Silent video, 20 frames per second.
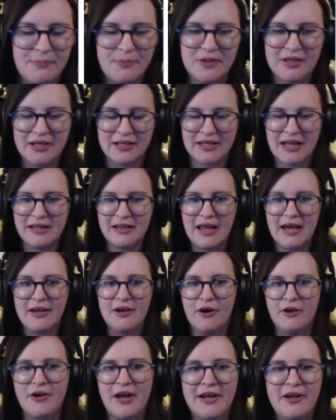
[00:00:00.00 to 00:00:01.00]
click that light
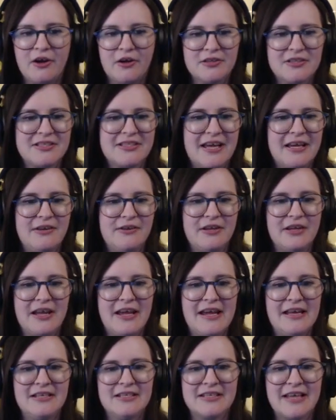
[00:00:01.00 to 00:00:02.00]
on, I can't see anything
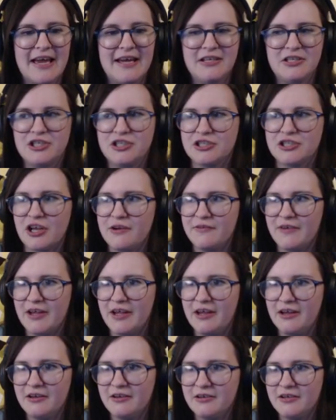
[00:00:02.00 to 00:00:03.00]
that indicates she's over
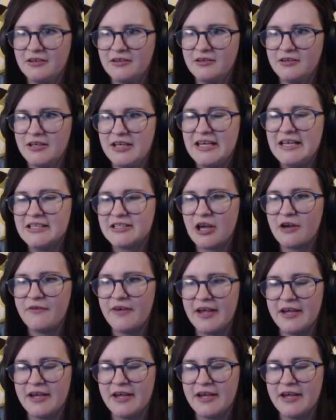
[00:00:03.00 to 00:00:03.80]
here. He's over